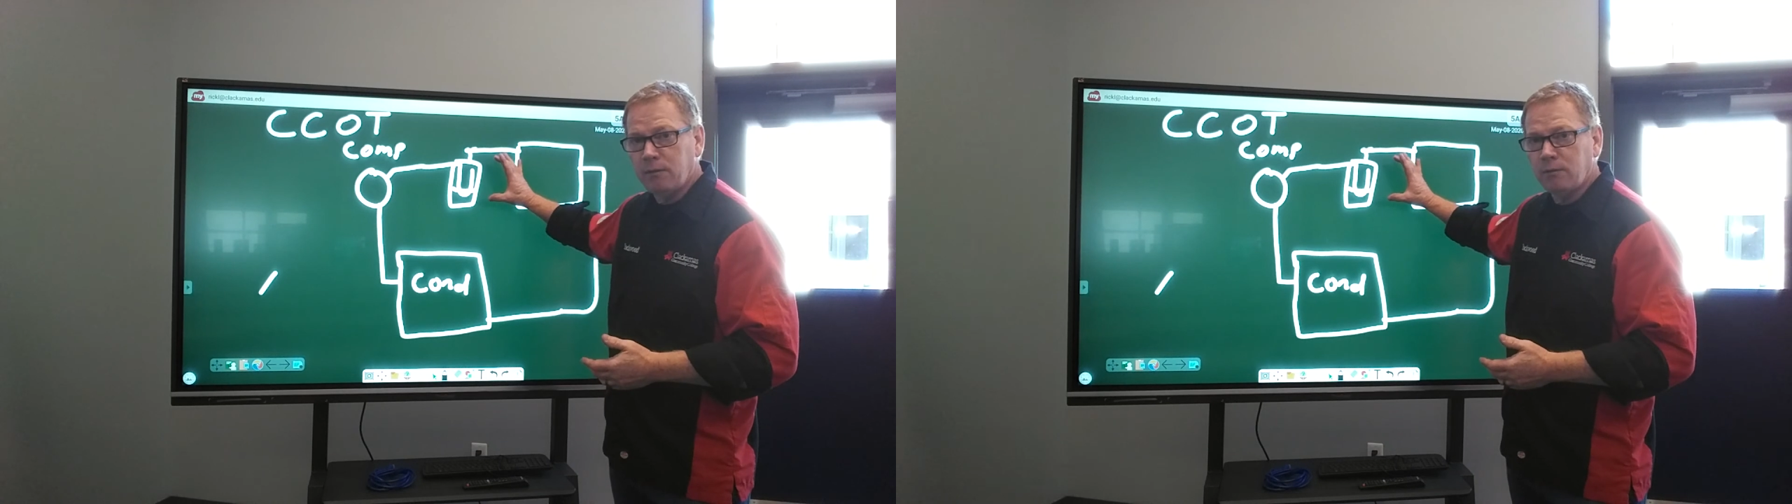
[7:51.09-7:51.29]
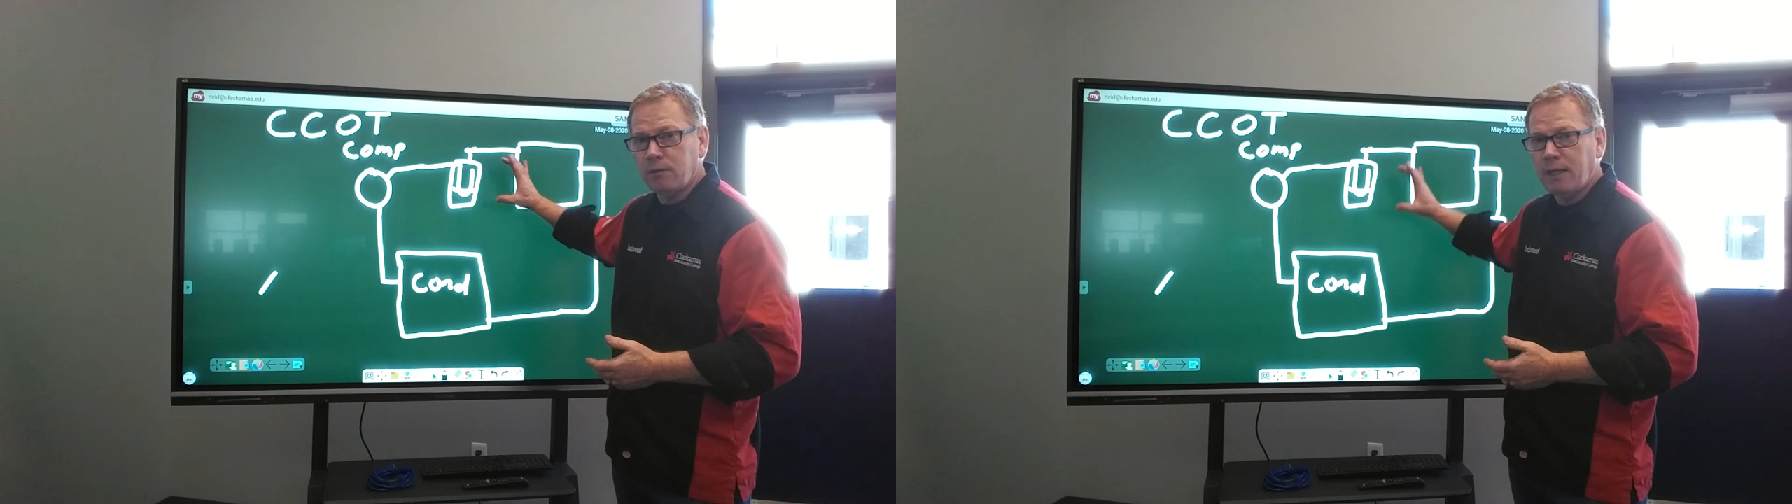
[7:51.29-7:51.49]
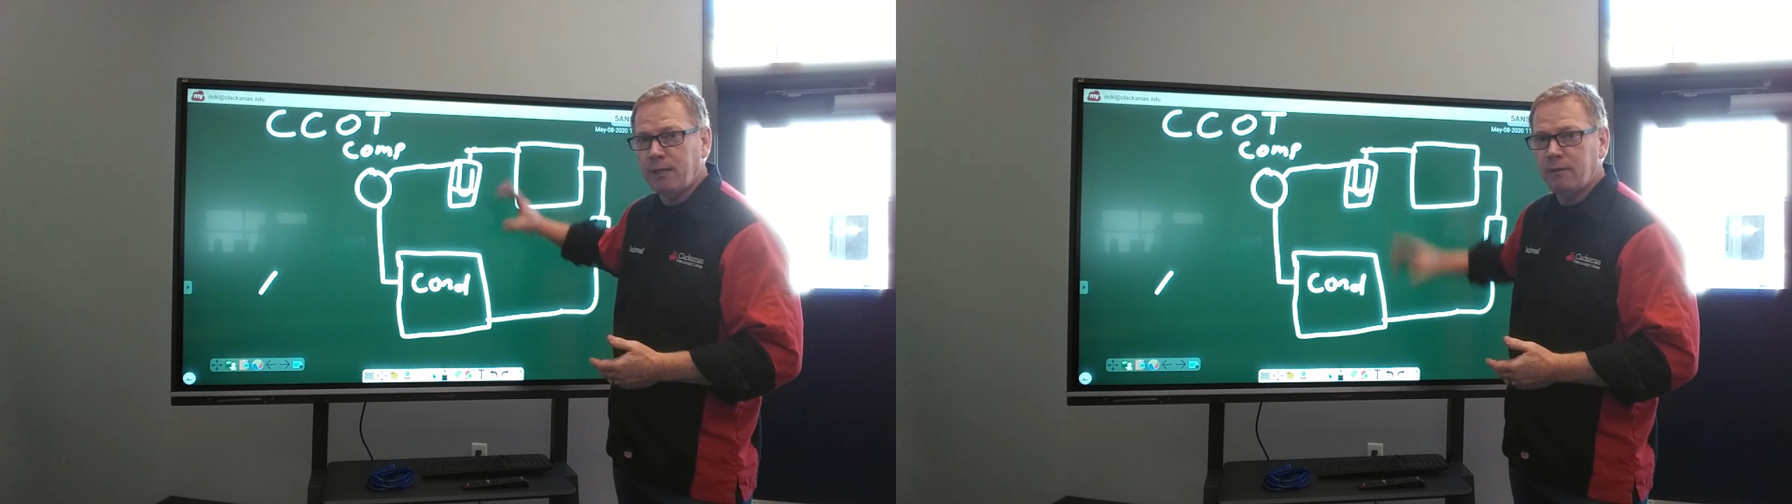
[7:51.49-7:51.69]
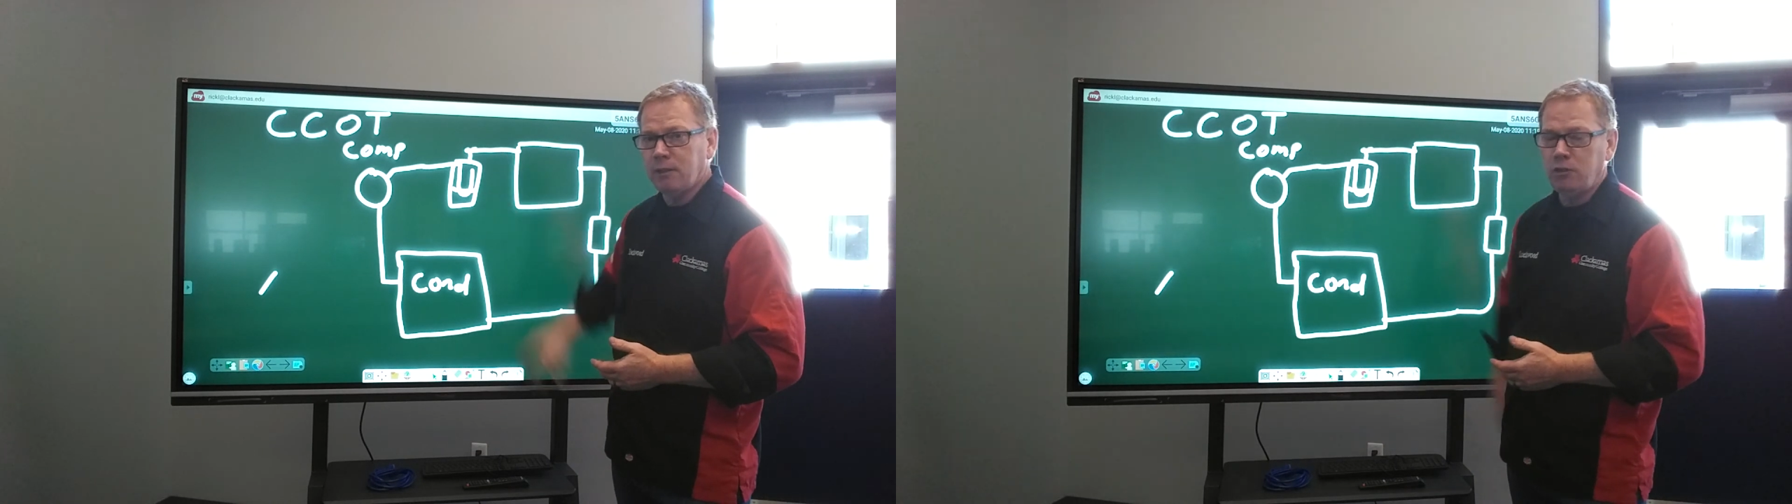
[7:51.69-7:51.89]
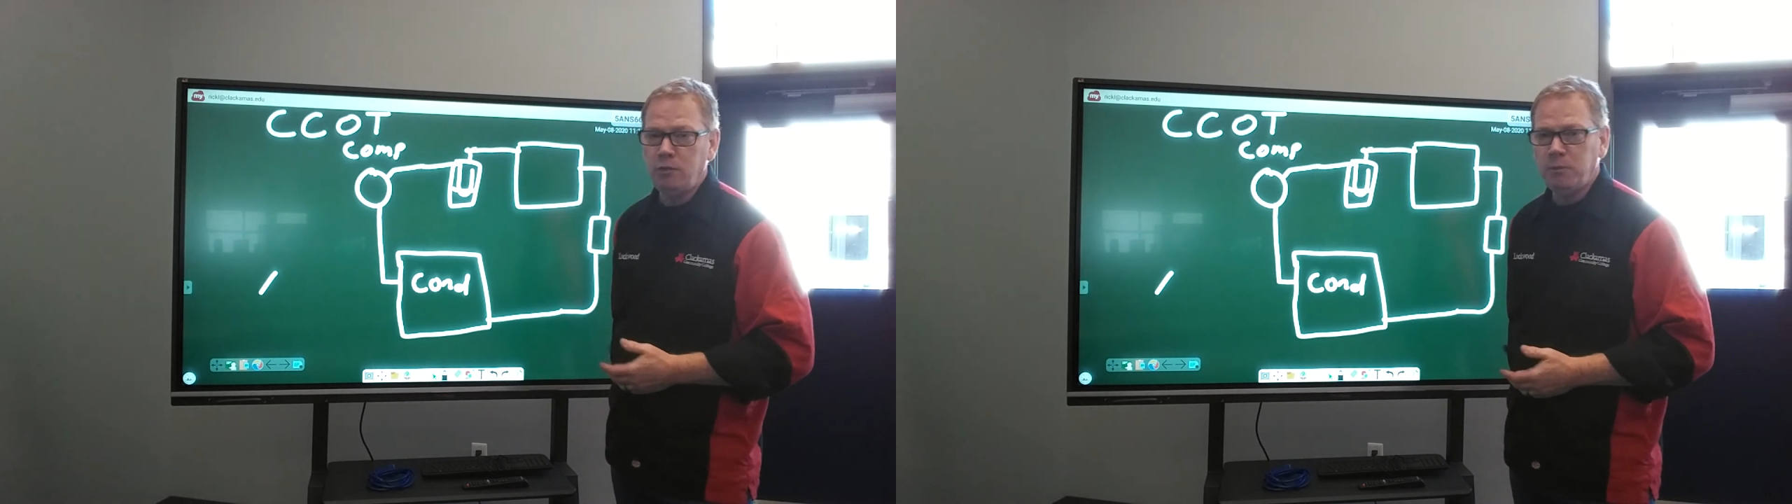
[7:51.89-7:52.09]
inside of the
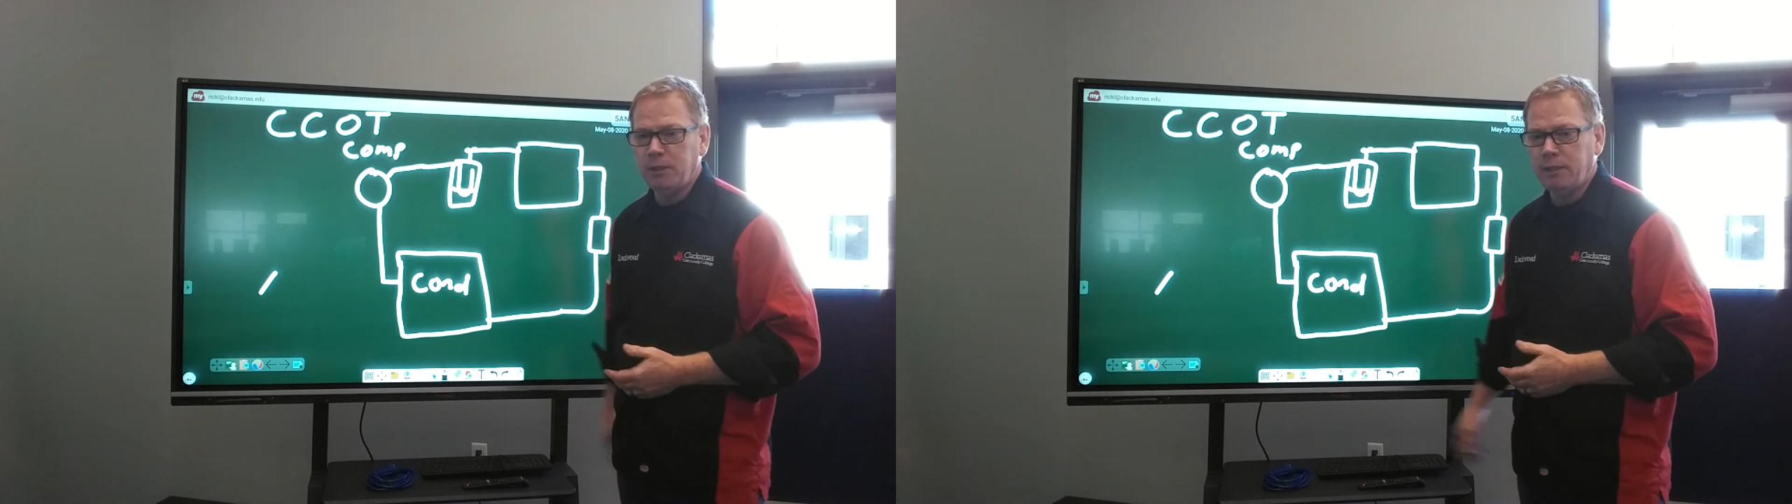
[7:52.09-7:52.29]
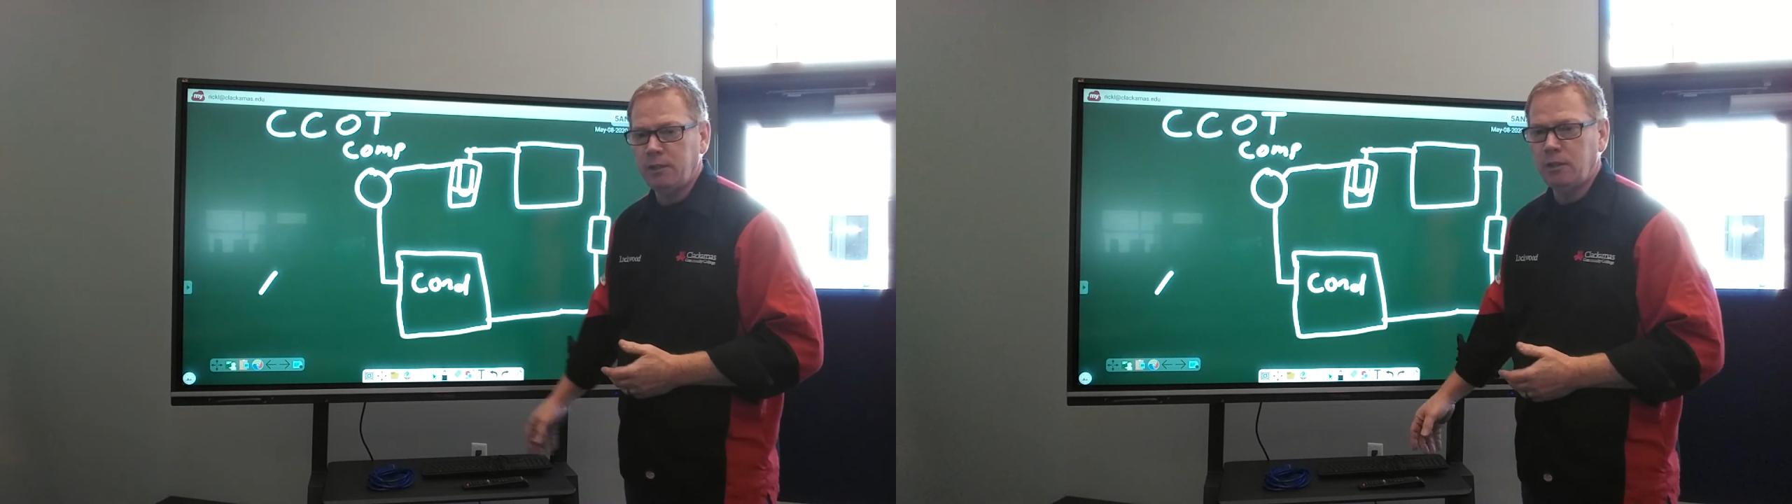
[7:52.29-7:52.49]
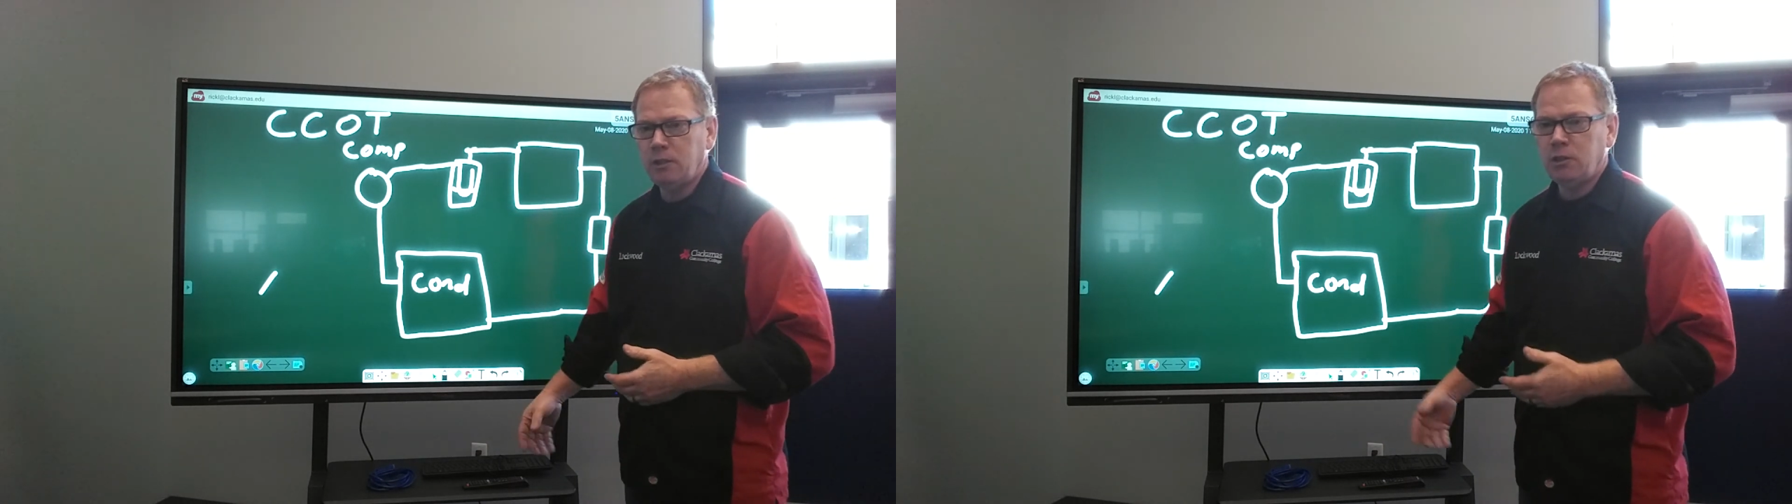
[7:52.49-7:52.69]
accumulator